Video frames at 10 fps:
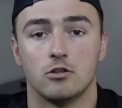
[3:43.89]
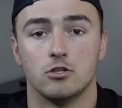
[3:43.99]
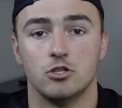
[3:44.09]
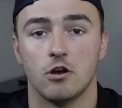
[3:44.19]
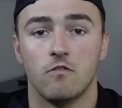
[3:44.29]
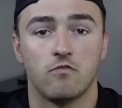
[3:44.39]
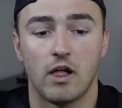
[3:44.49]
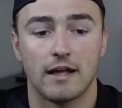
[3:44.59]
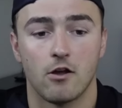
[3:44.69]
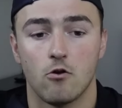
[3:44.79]
Joe
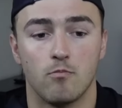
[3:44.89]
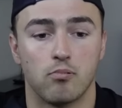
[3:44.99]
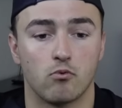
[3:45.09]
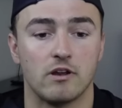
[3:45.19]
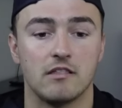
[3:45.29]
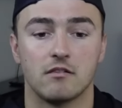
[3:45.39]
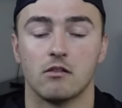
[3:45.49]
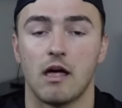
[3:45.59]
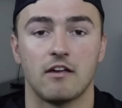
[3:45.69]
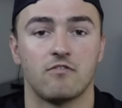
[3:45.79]
Flacco breathed
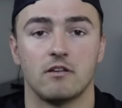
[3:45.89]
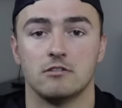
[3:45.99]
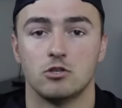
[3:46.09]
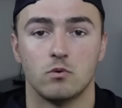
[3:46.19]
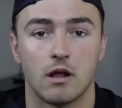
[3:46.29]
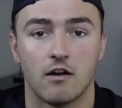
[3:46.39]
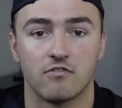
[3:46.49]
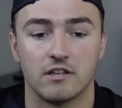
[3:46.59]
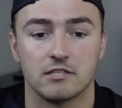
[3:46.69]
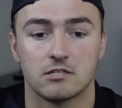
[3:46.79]
life into an
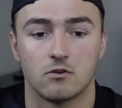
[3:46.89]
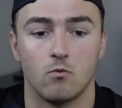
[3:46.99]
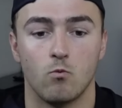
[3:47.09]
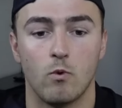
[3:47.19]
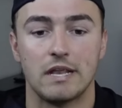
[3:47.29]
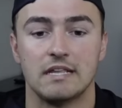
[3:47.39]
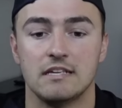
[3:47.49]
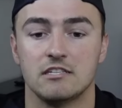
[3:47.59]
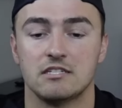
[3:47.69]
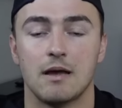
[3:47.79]
offense when he
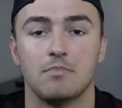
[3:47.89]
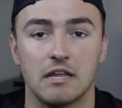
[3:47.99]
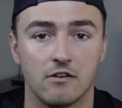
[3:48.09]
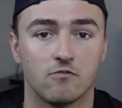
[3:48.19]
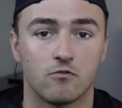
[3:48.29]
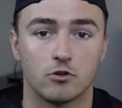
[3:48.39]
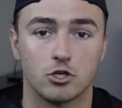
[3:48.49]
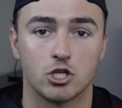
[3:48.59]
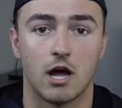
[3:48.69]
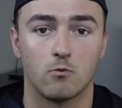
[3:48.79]
stepped in for
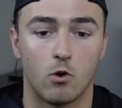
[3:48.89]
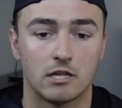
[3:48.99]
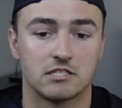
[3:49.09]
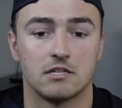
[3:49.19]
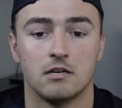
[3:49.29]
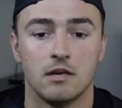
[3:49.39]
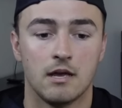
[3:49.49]
Deshaun Watson.